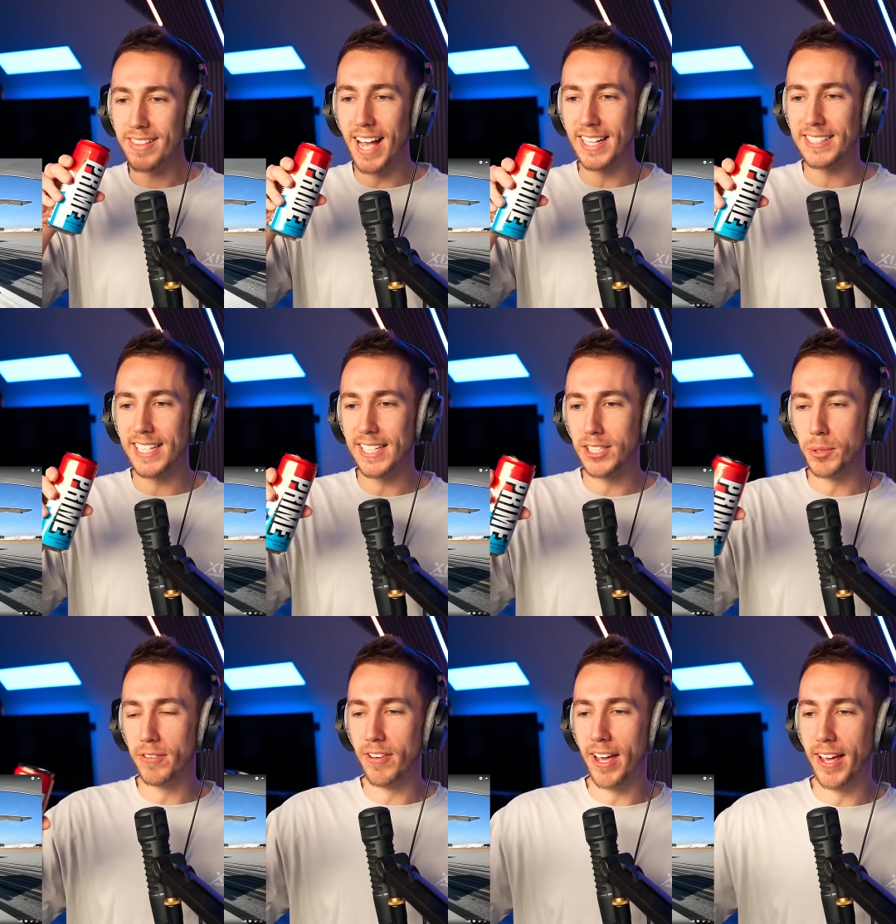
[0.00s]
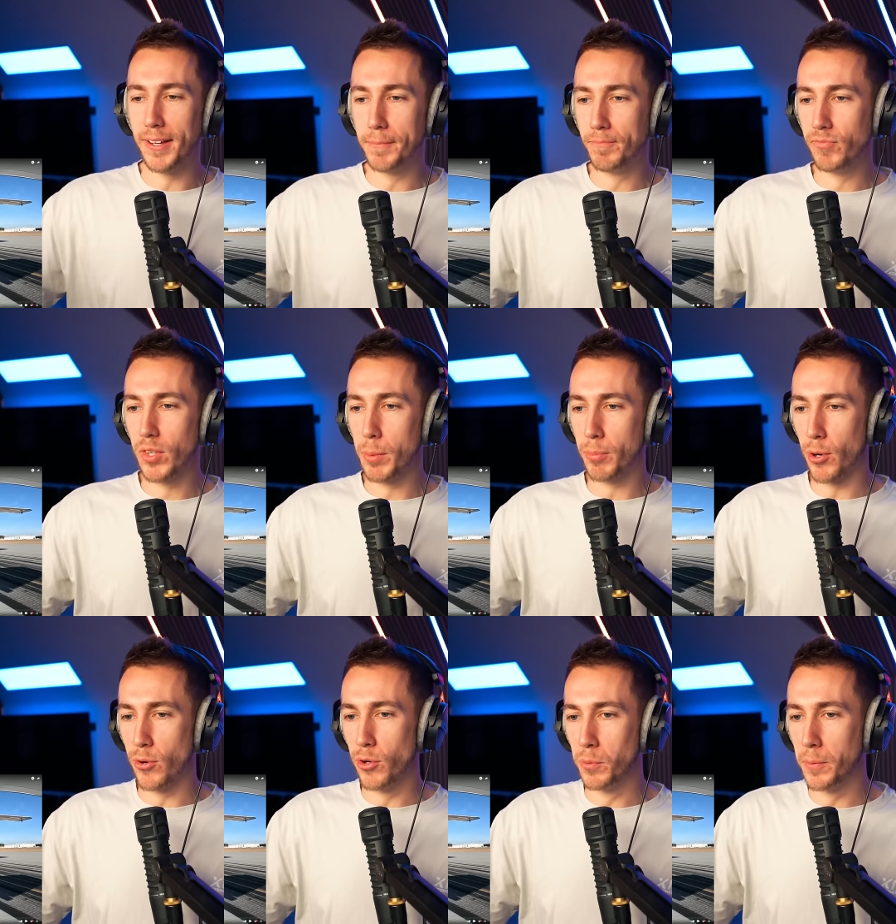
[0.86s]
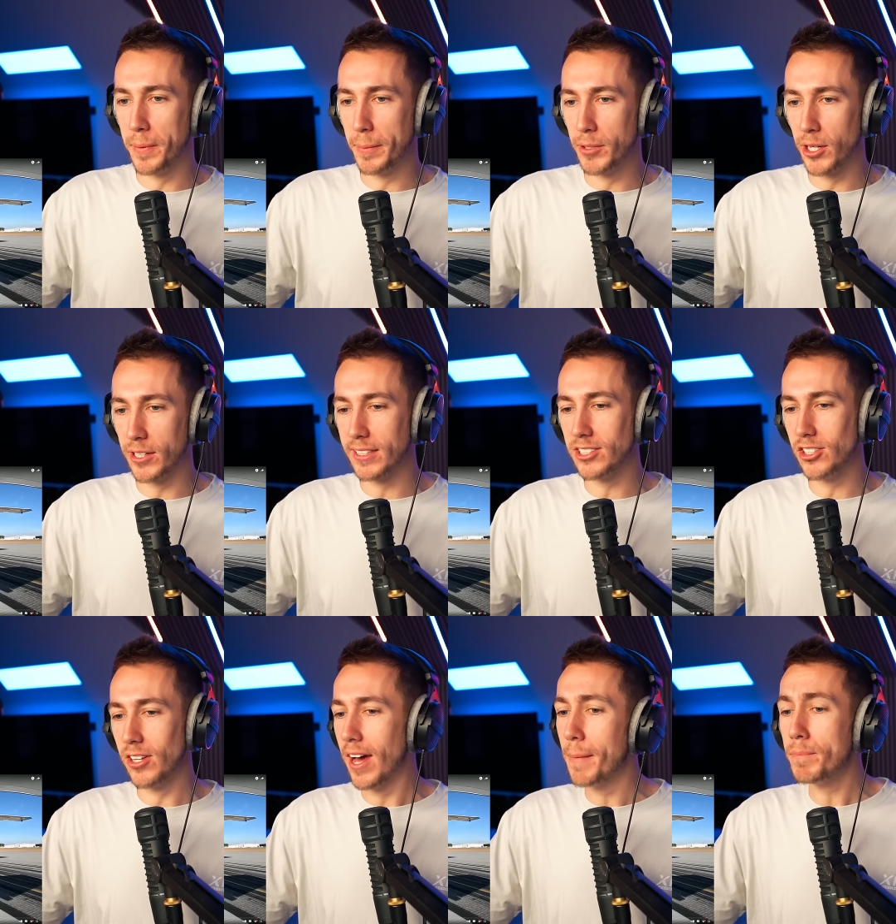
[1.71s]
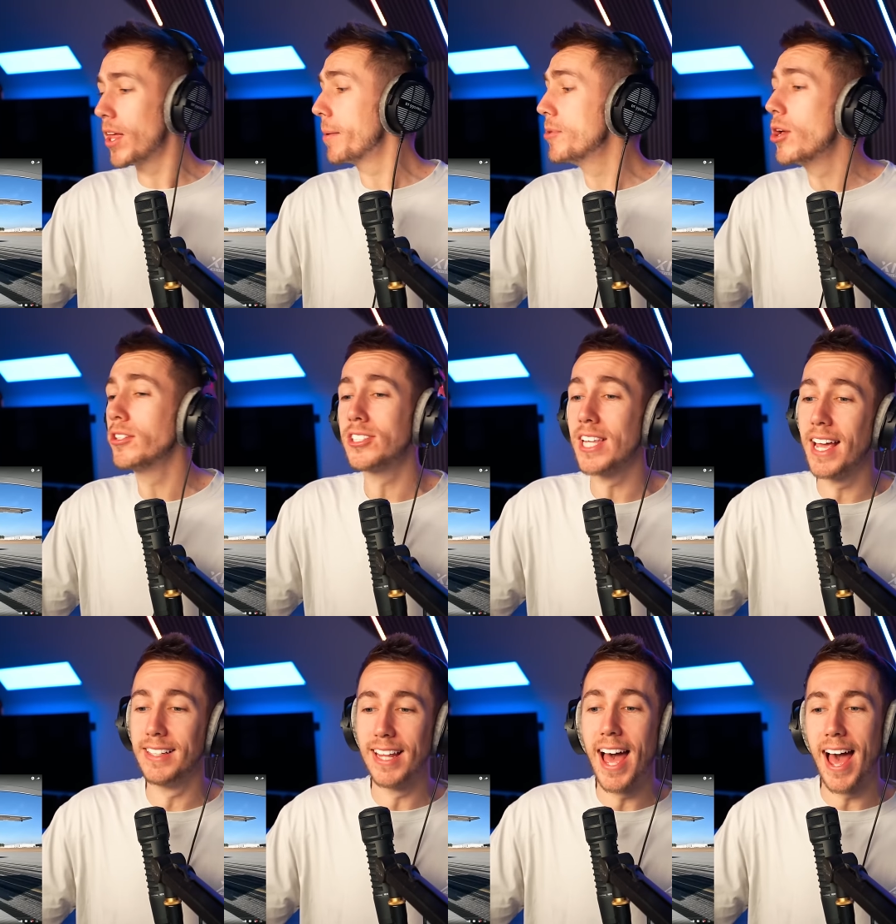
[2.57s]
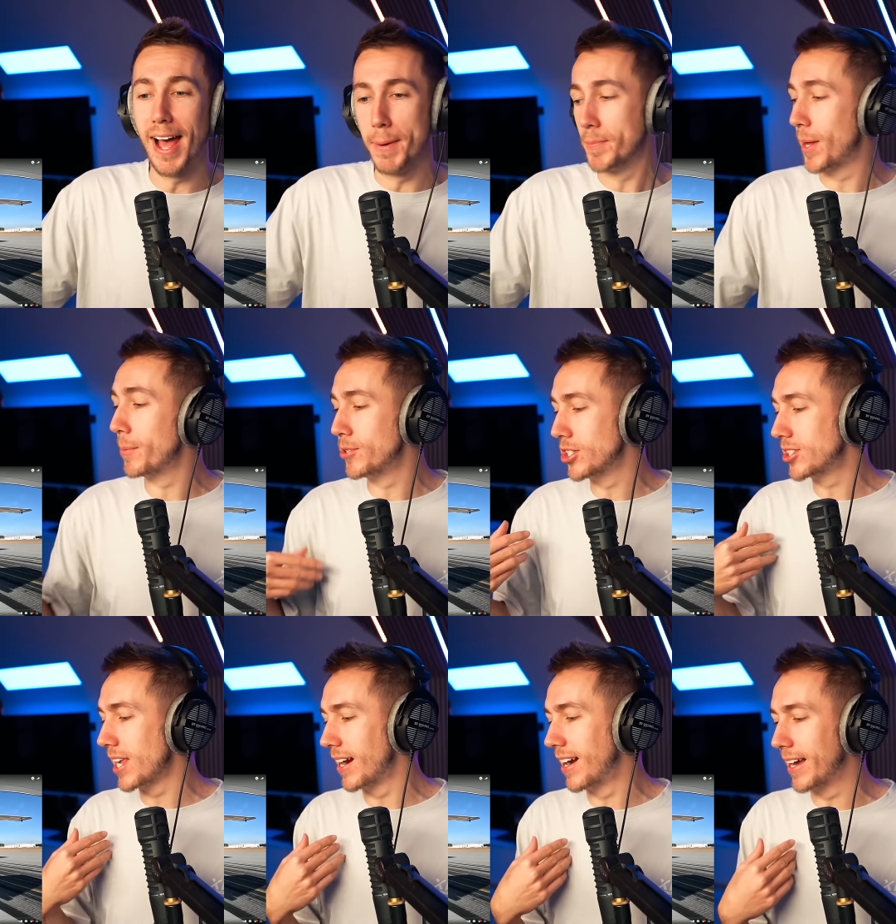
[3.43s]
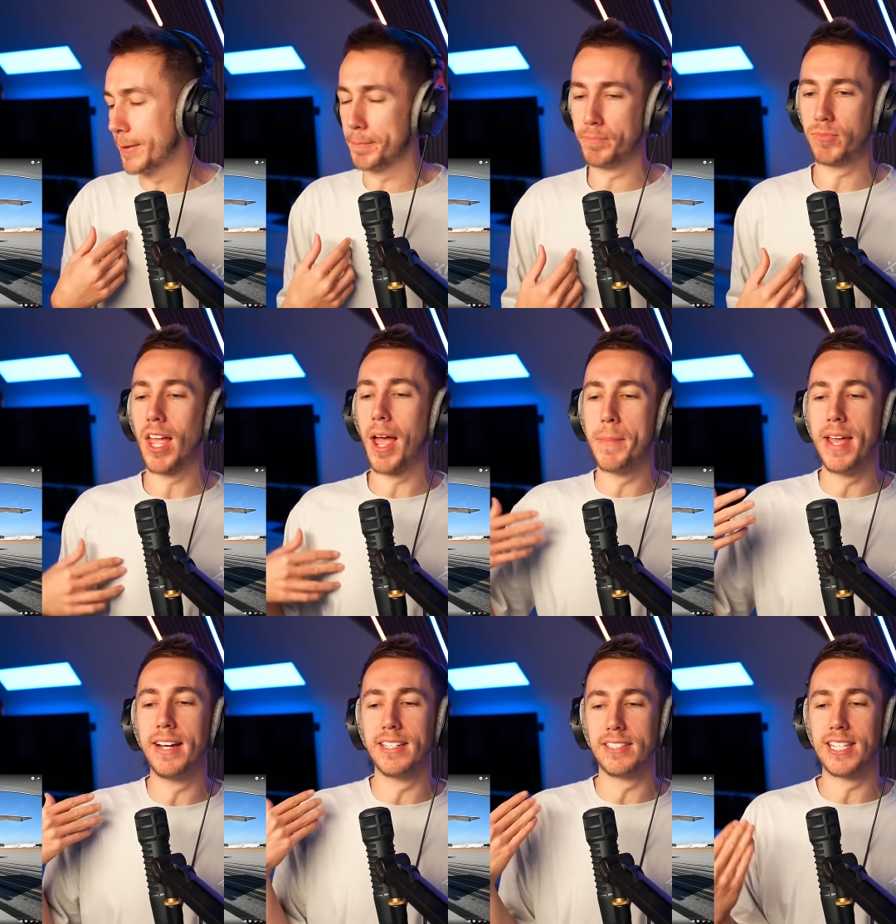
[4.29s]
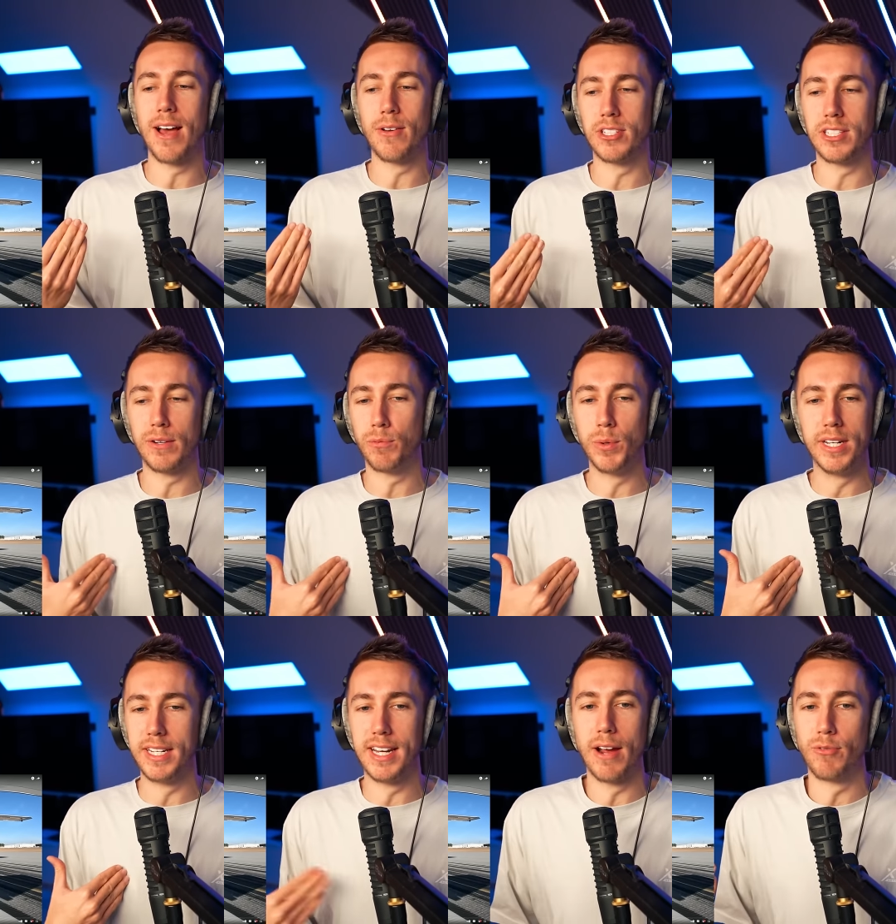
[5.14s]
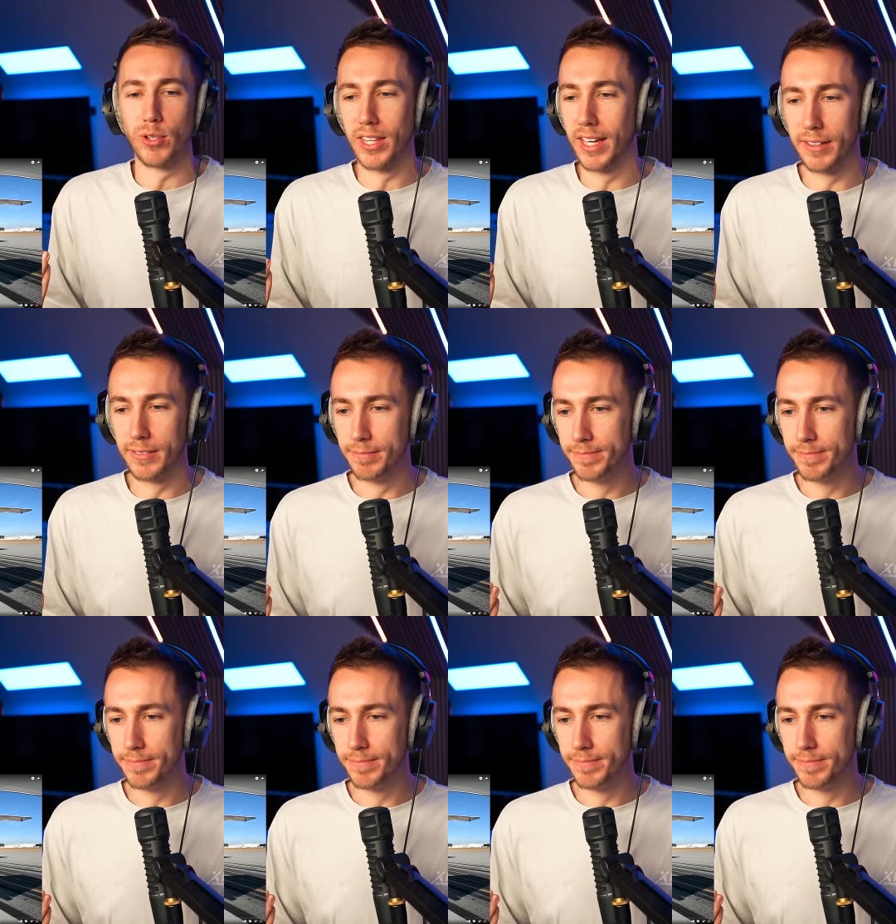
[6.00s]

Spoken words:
That's it, to be fair. Bro, normal people don't get to do that. I'm not saying that. I'm just saying, like... I made it sound as if we did everything.